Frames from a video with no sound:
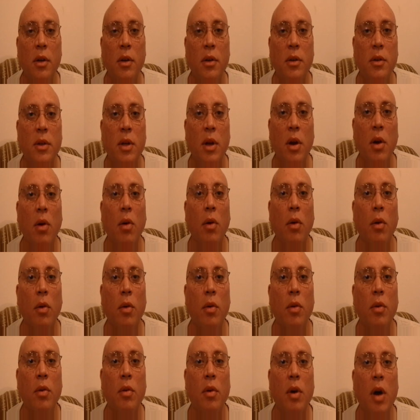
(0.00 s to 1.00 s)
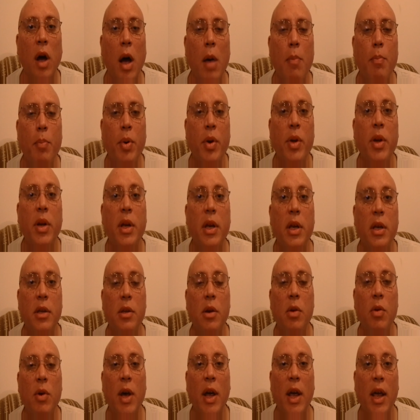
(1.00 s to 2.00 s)
So I put it in
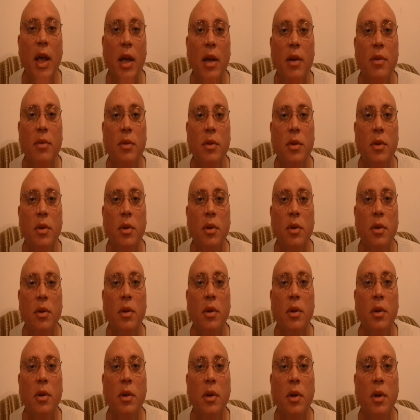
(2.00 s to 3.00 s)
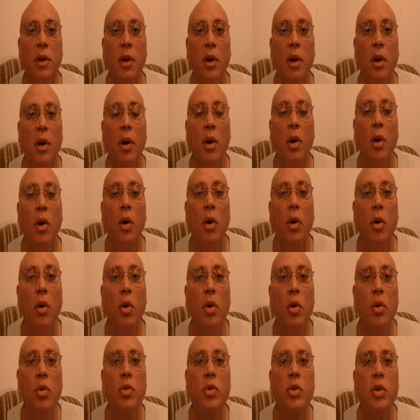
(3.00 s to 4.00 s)
your hands.
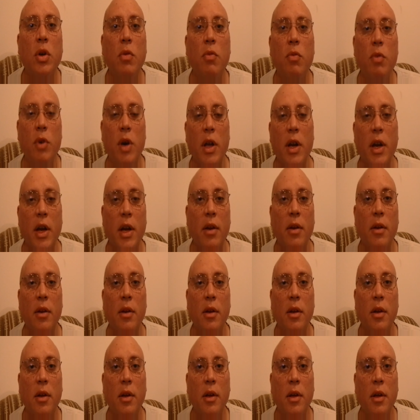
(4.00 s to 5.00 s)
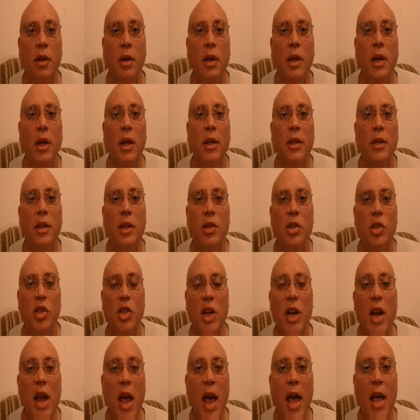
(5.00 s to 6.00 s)
Who should run it? The
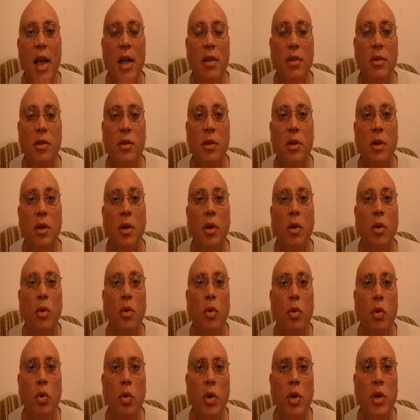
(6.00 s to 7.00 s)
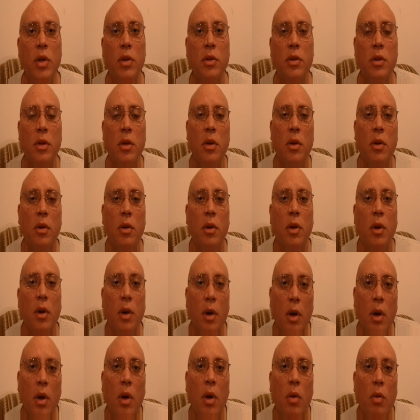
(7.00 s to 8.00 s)
Shiites, who is
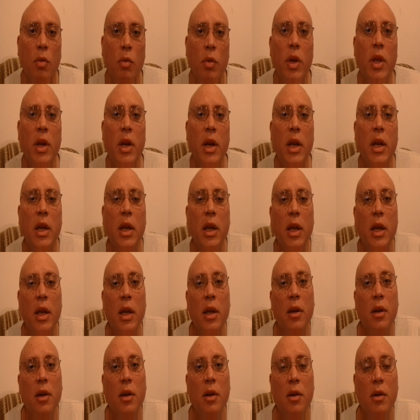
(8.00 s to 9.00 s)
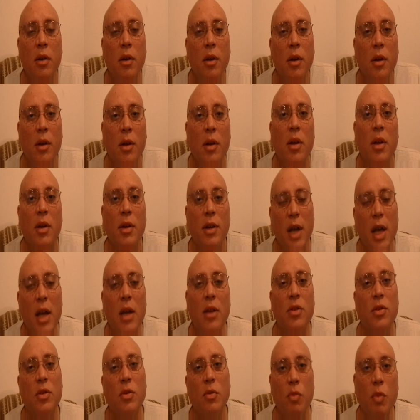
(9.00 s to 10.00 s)
really in
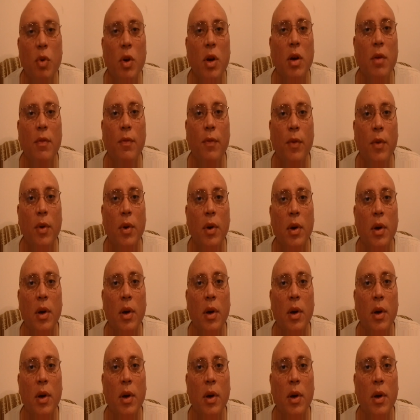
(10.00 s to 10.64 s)
connection with